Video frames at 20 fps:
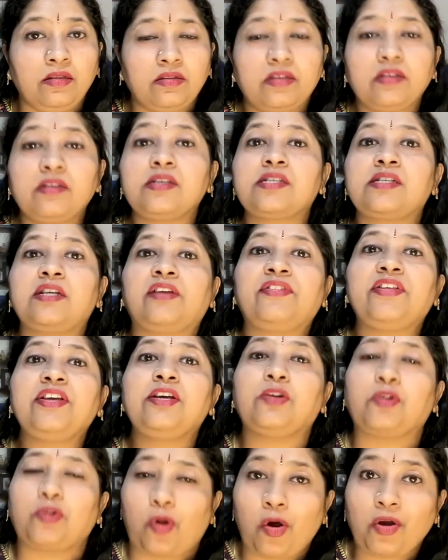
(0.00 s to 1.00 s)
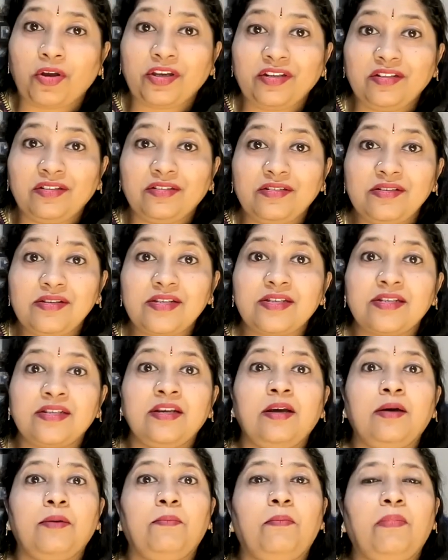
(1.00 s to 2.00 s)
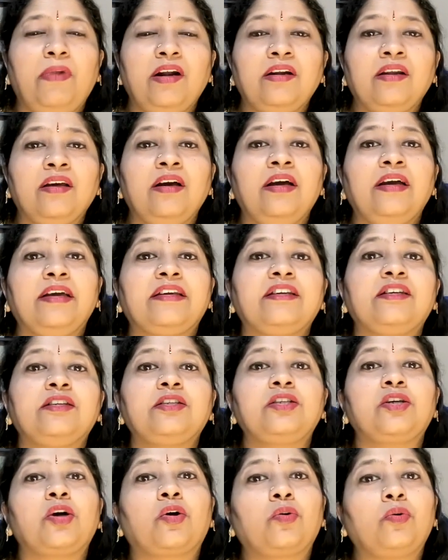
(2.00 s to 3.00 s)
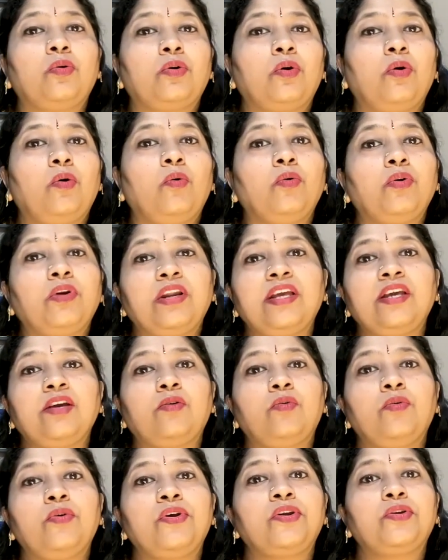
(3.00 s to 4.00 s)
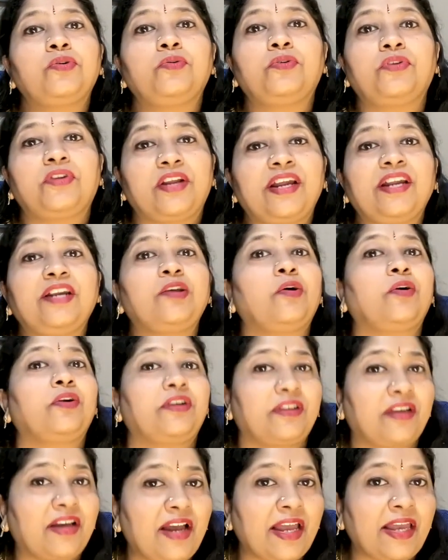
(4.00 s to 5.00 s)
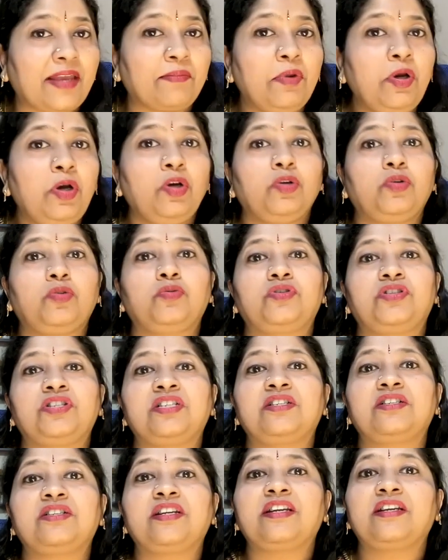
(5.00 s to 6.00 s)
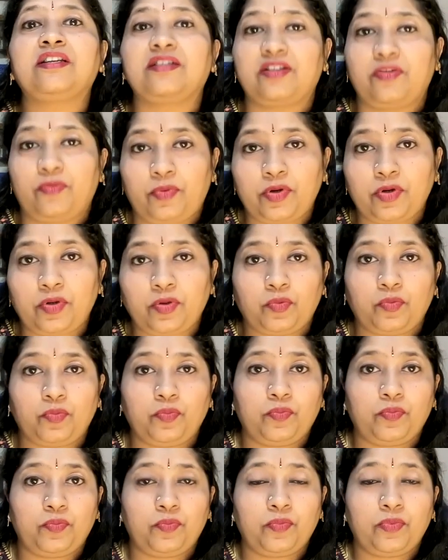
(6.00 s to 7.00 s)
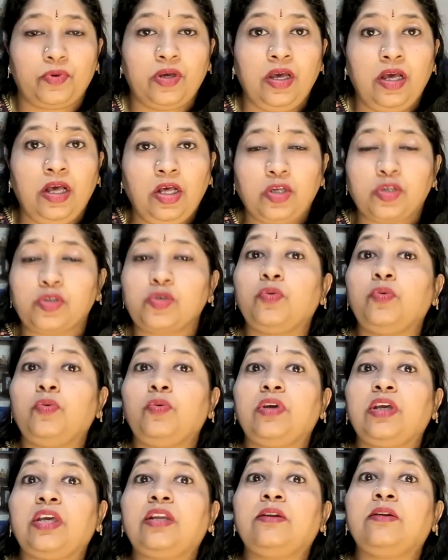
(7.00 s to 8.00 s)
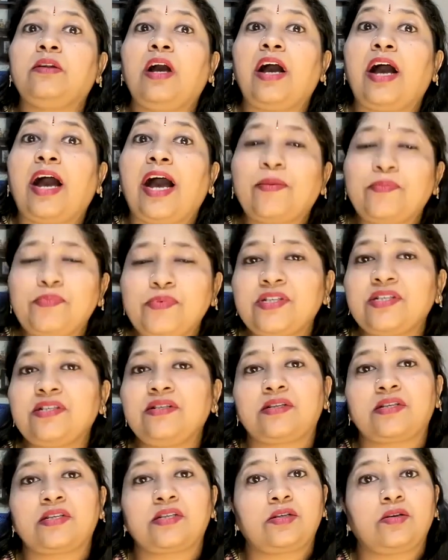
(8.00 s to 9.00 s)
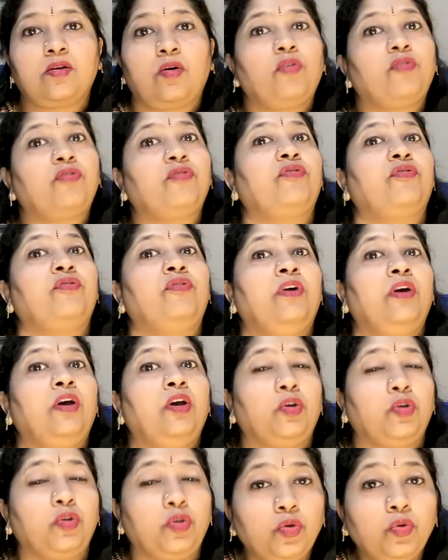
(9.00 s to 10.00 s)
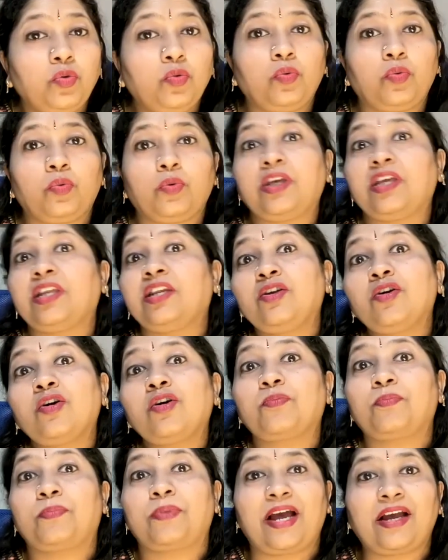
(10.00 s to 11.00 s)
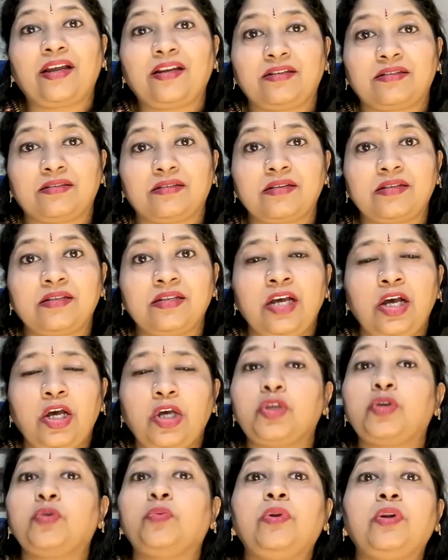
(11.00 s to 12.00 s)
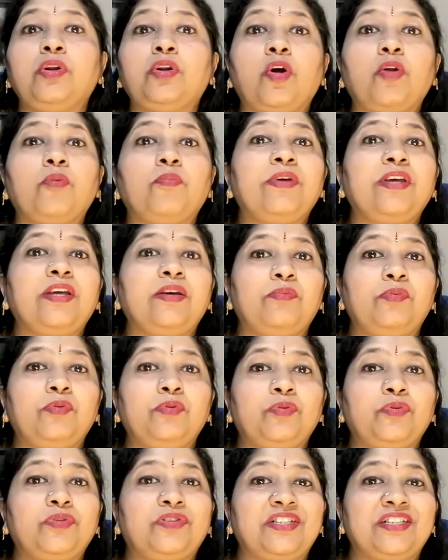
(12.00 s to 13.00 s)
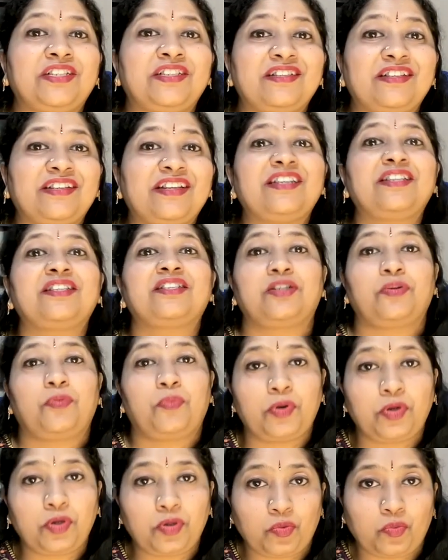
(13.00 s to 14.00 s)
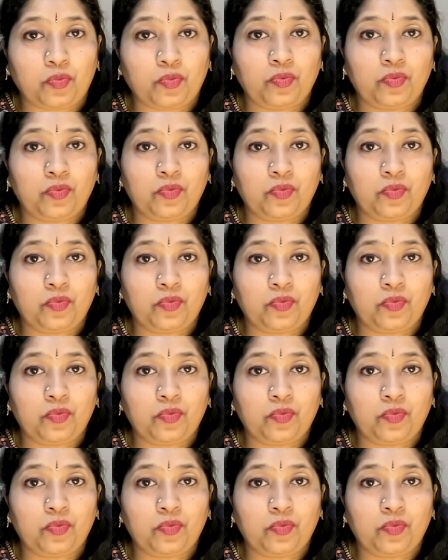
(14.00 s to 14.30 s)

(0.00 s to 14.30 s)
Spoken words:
There is nothing wrong in this, but here you're only going to trade your time to generate revenue. So in absence of you in your practice, you will not be able to generate revenue.